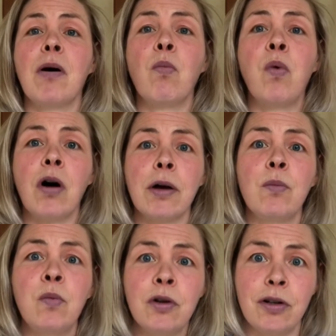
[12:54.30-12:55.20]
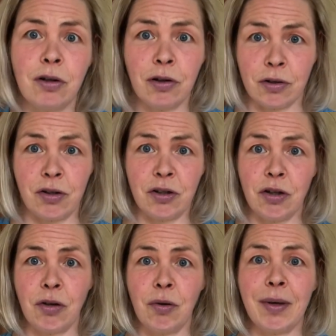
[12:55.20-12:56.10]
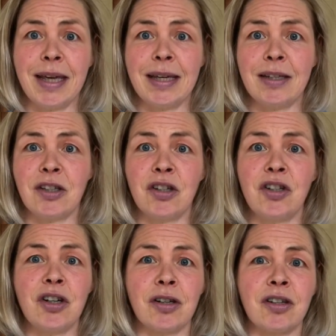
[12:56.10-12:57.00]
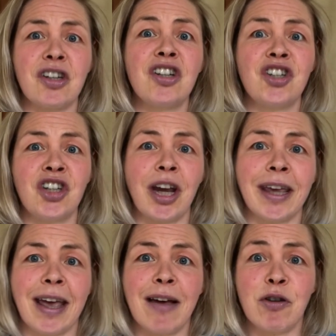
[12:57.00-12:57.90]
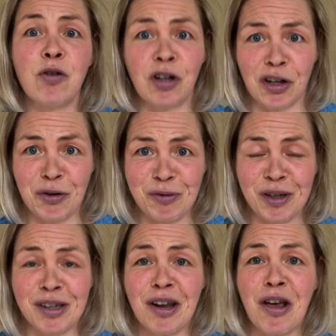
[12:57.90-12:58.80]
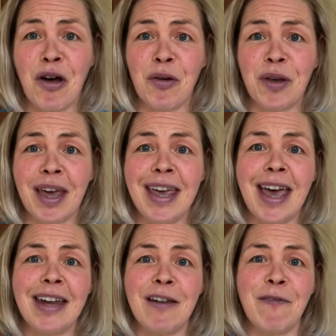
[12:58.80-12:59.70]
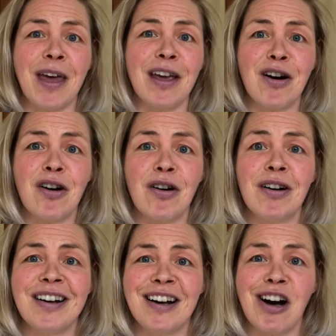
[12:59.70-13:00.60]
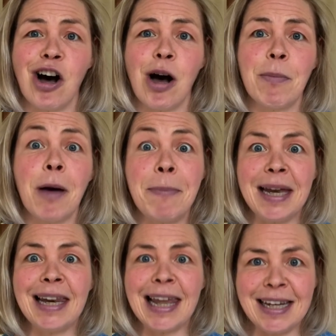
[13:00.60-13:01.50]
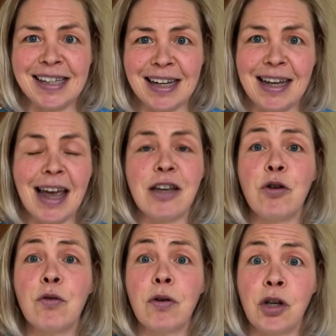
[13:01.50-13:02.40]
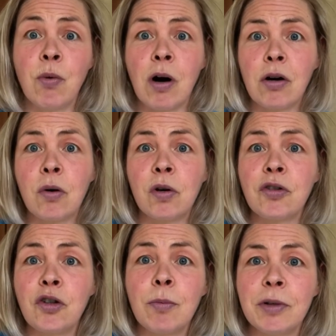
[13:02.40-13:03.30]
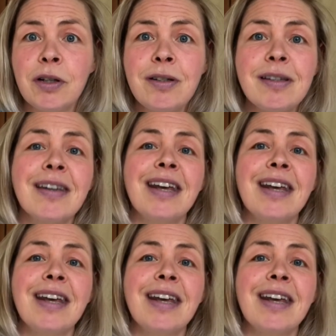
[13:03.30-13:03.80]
what I would look to do is to just check out your glutes, okay? And if they are a bit lazy and you are quad dominant,